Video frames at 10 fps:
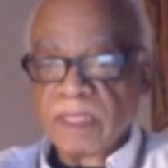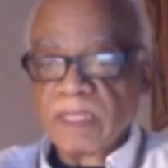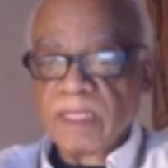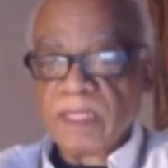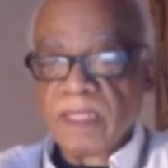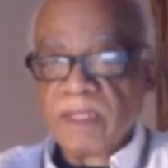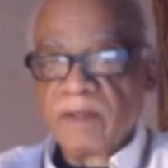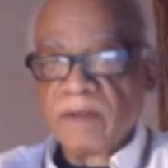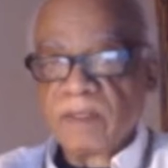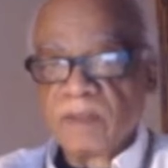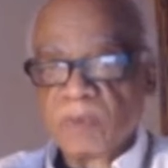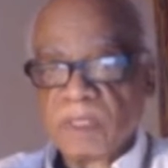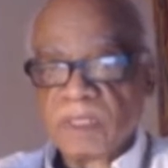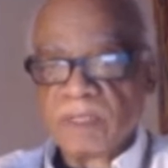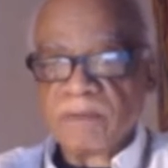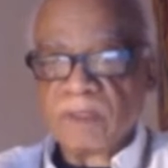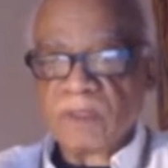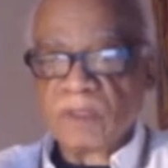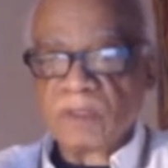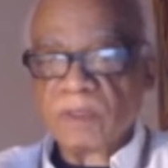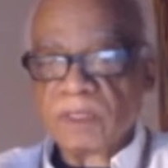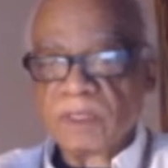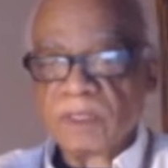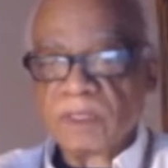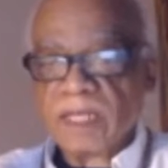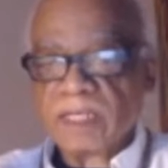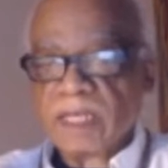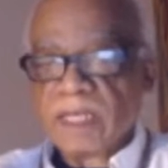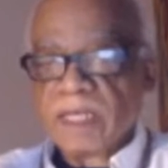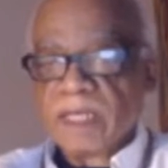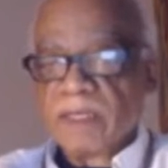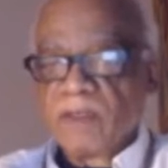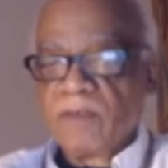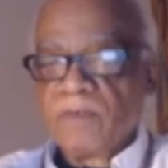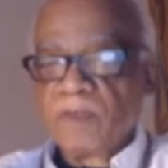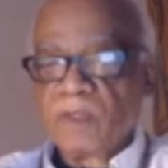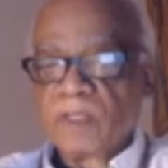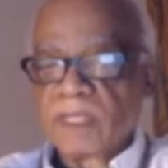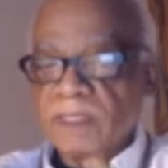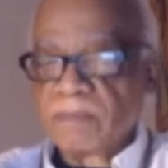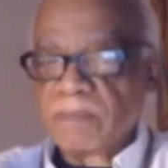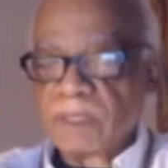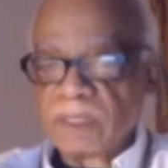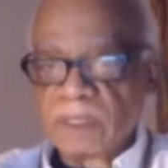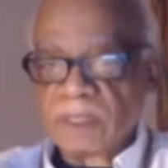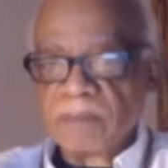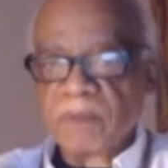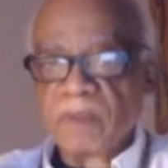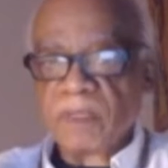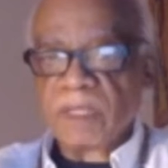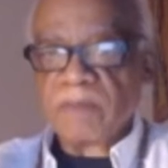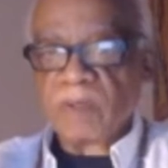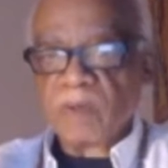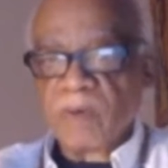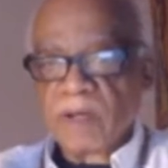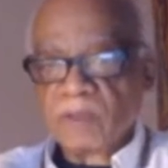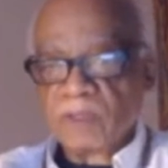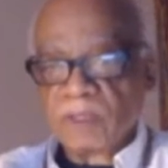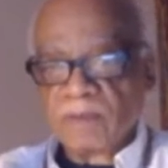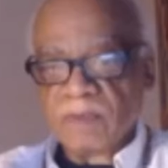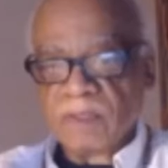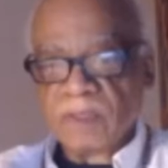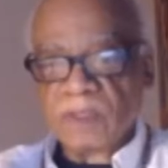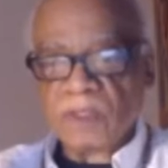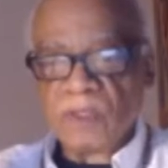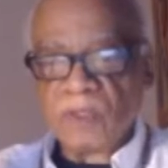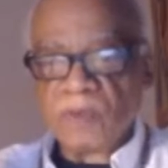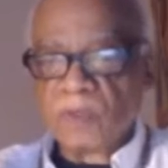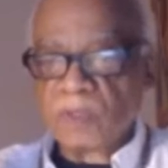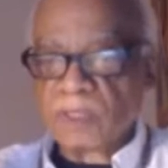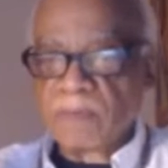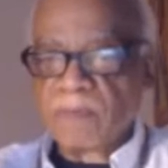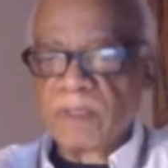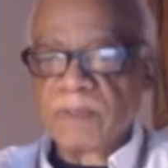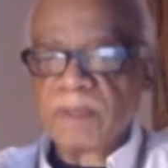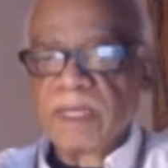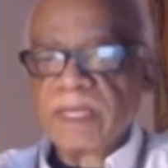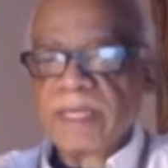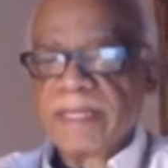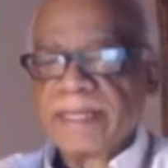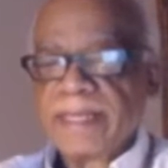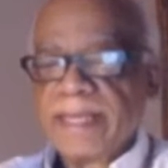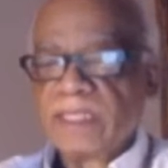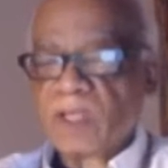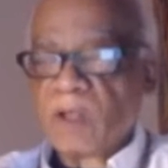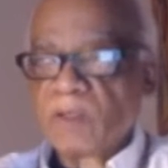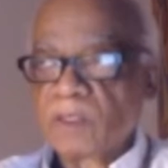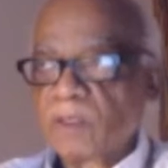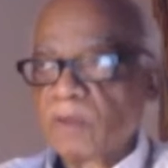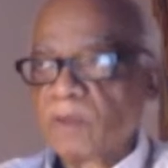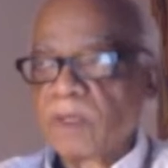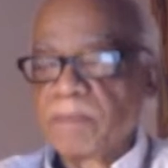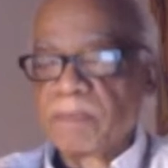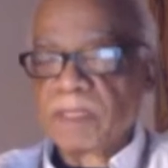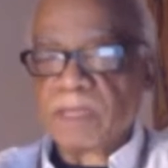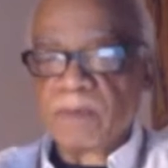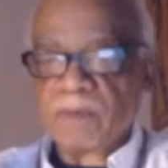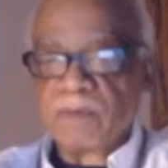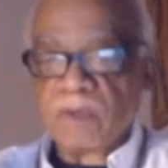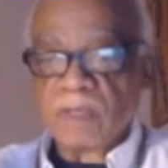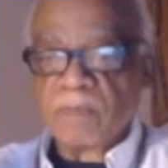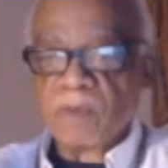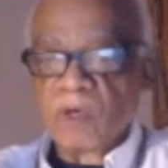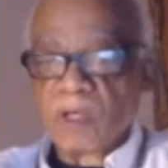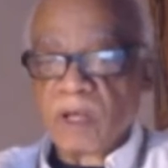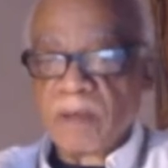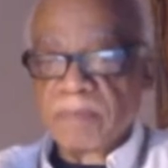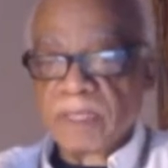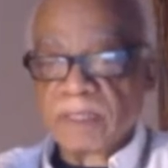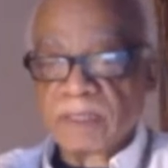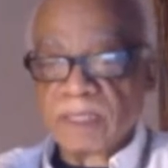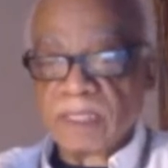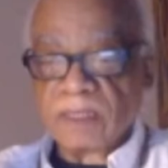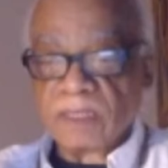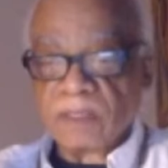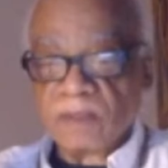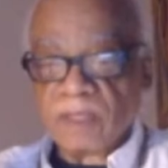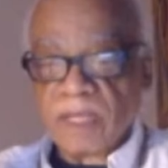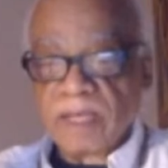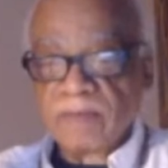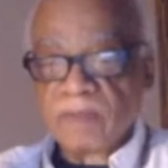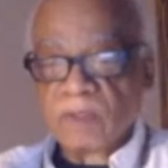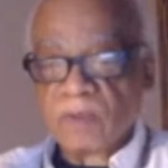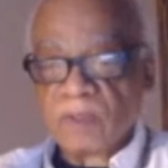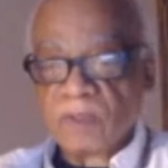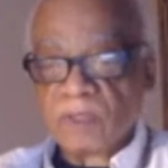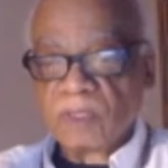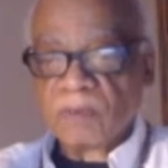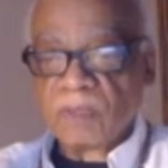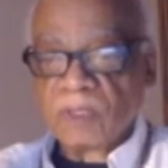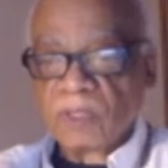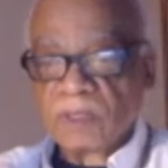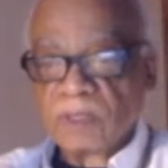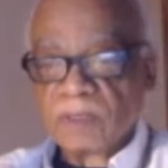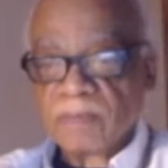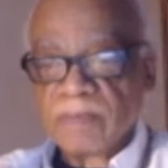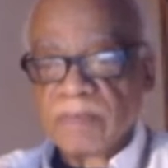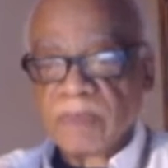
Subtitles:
The key here is with the convincer is that if you look at something simple that requires to convince you or someone, it's also applicable for the more complex things in their lives or in their situations.